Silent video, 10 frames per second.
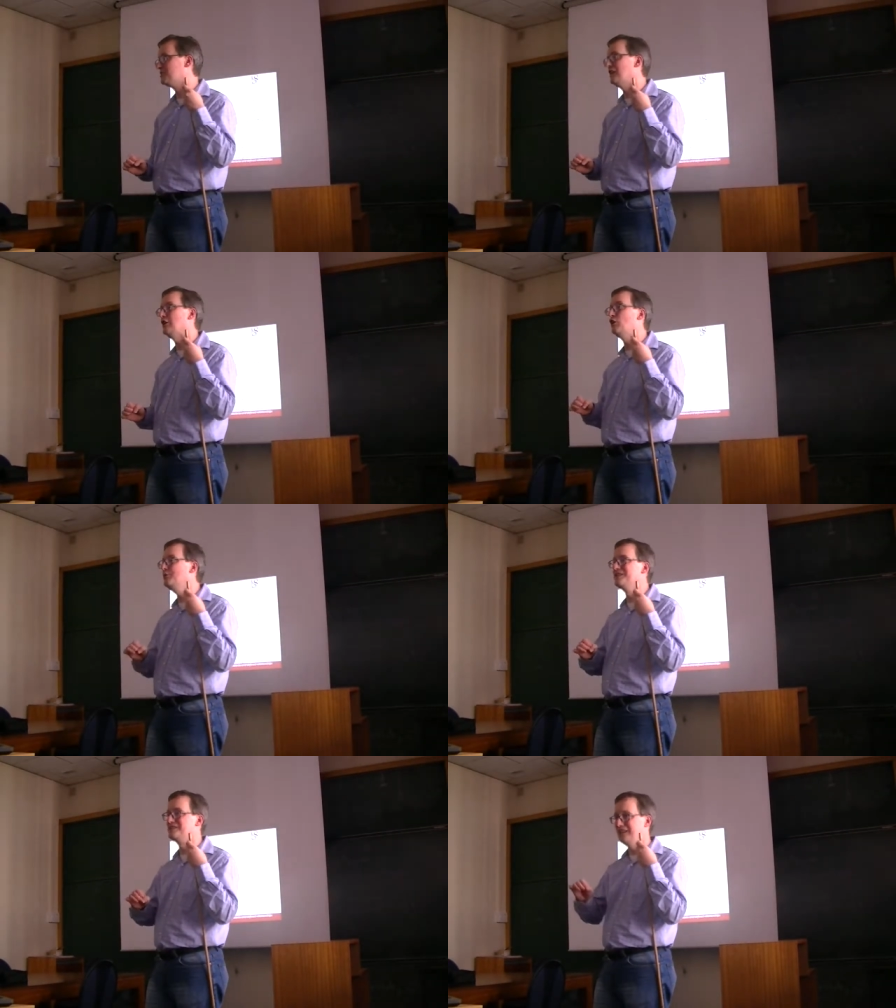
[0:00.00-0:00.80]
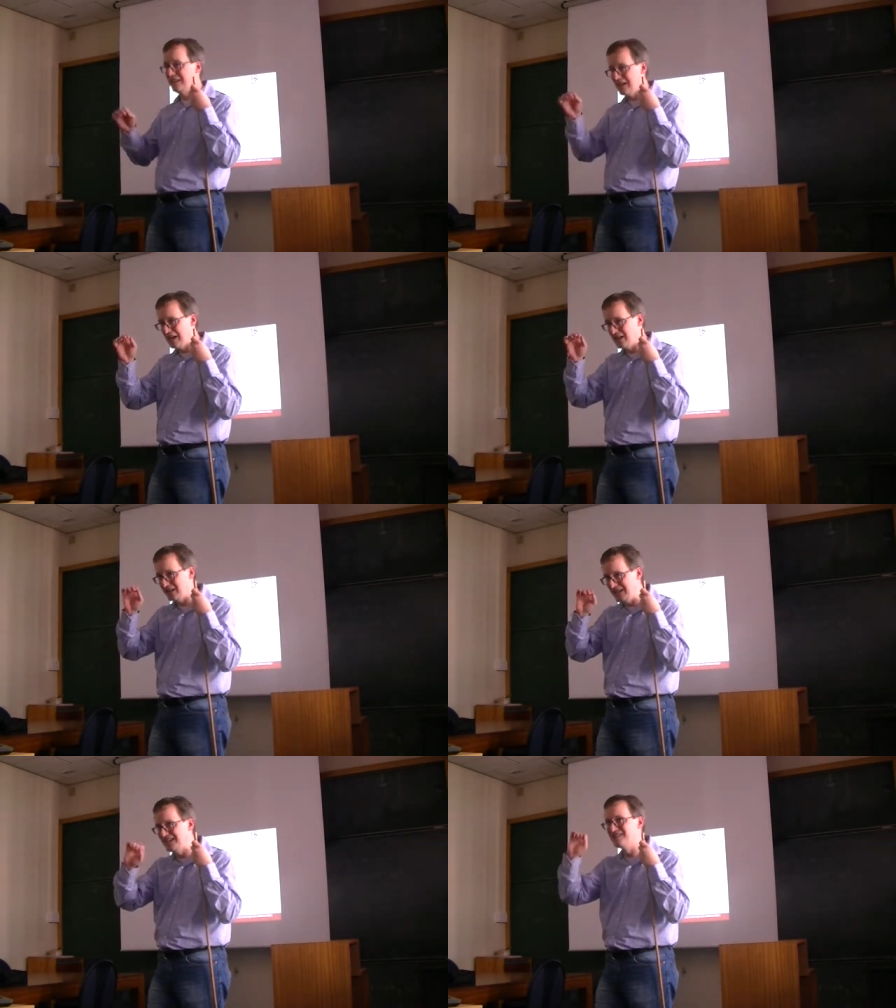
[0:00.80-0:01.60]
not always an
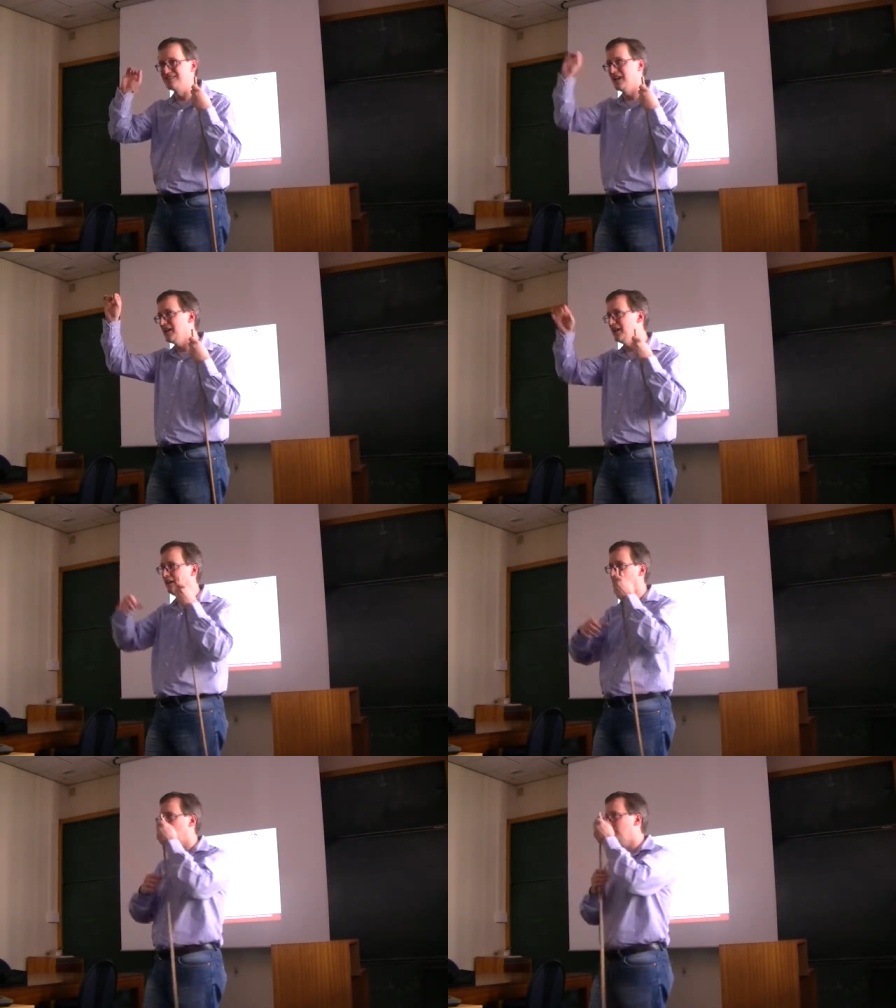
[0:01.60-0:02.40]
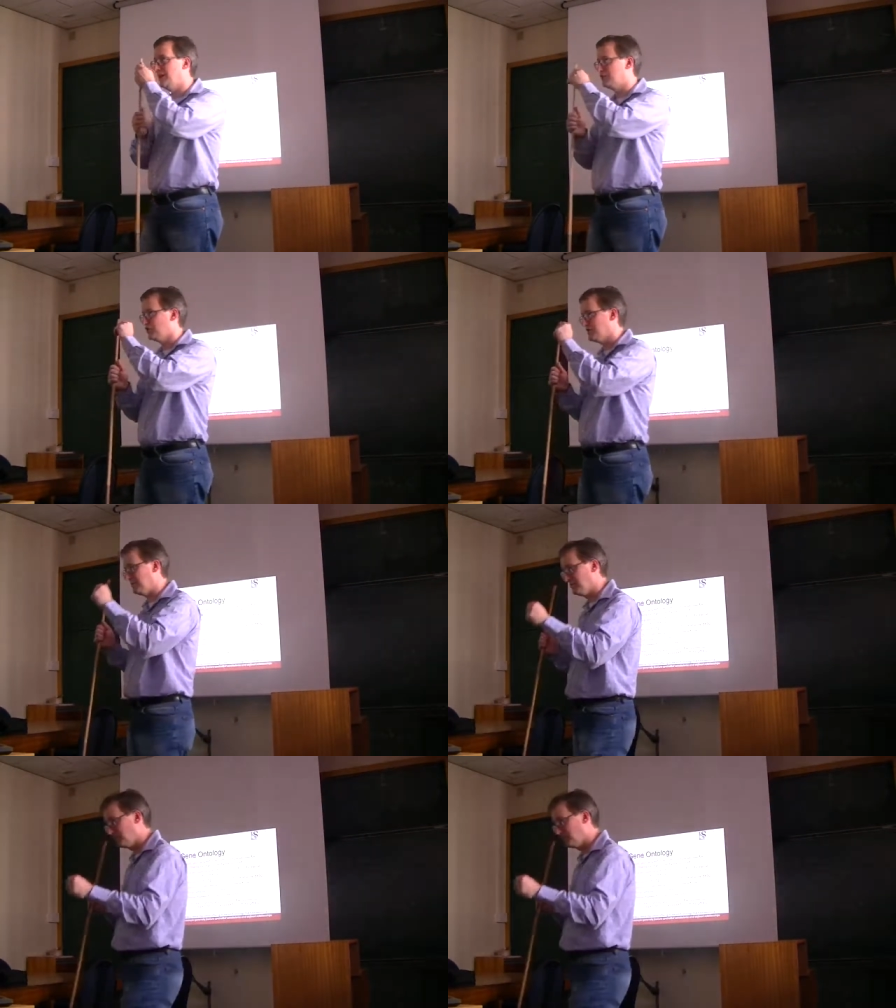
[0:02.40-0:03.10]
is-a relationship.